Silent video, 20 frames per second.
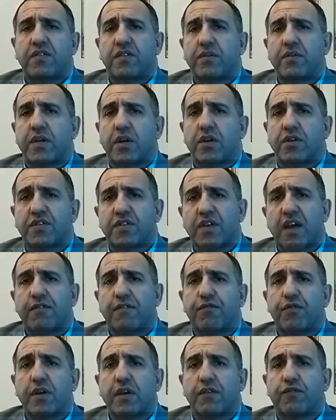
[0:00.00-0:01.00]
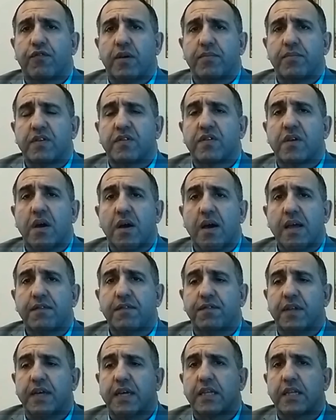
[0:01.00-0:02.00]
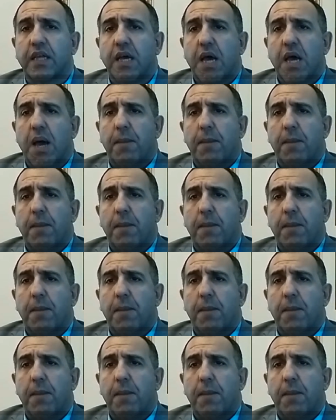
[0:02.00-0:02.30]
Syria are suffering from this conflict.